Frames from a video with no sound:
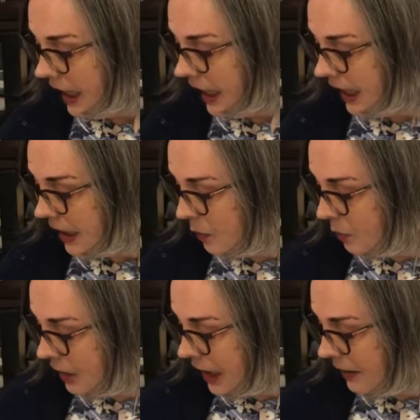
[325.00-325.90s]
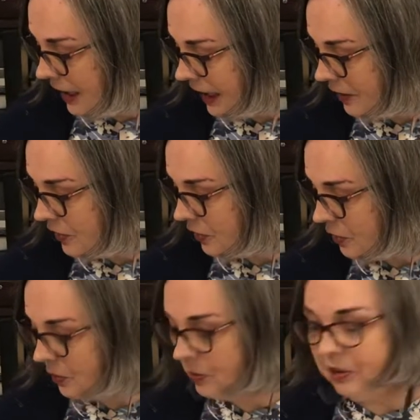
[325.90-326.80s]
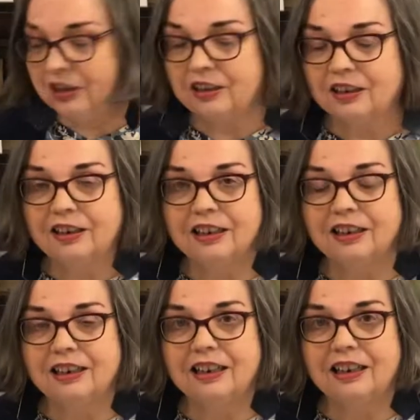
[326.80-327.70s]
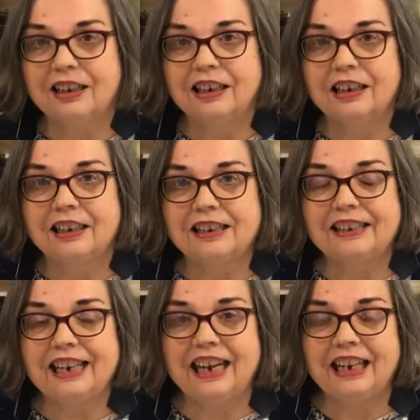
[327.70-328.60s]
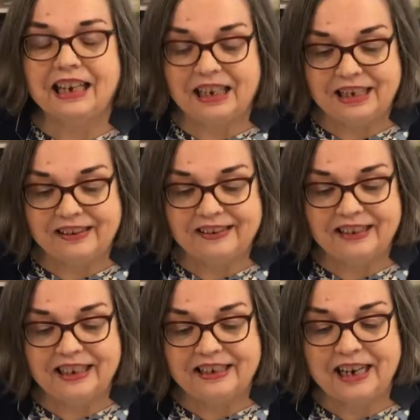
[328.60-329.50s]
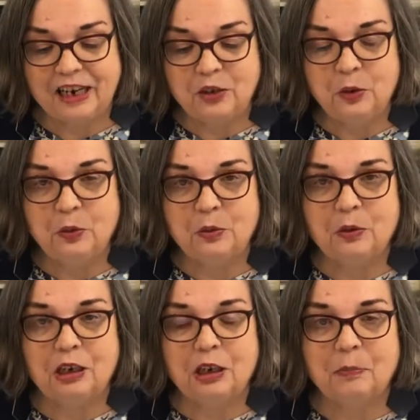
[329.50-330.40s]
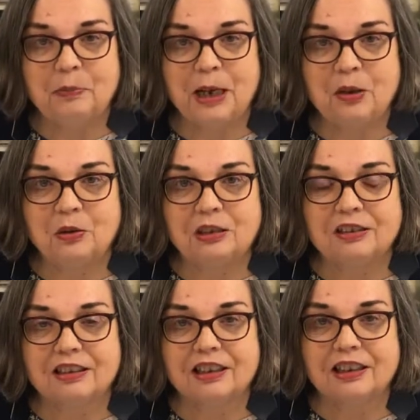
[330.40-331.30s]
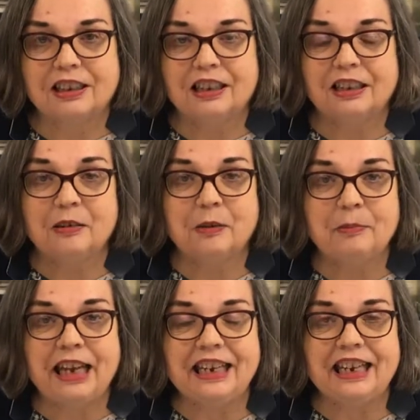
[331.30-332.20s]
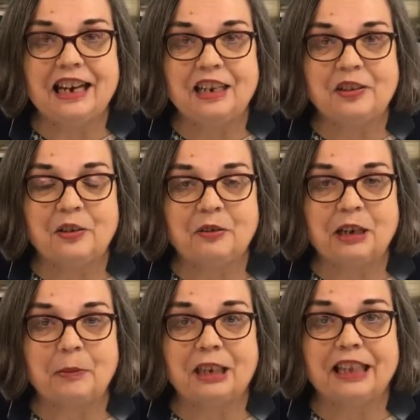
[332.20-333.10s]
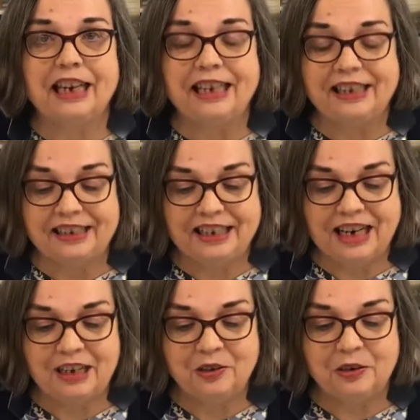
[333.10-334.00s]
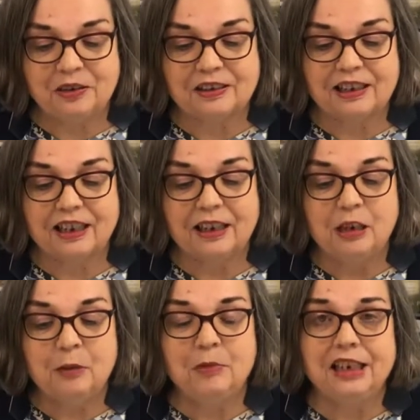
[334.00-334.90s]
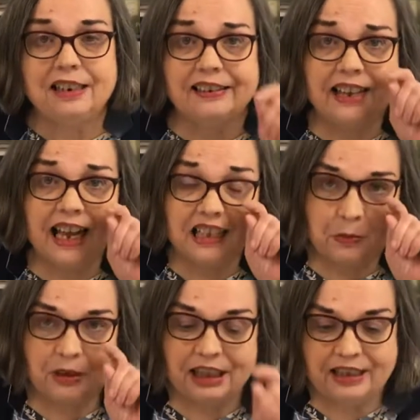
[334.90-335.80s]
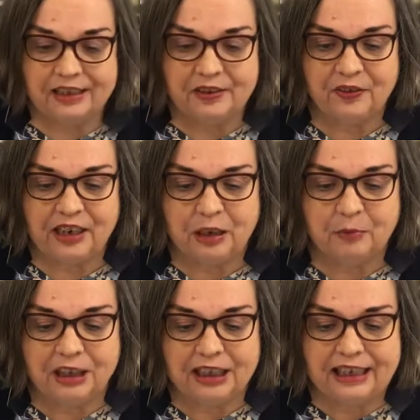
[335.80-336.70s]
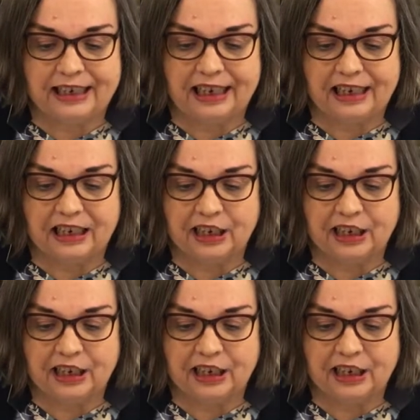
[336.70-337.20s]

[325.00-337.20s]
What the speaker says: And what I'd like to do today is tell you about making ice cream in the 1800s, because that's what this family did.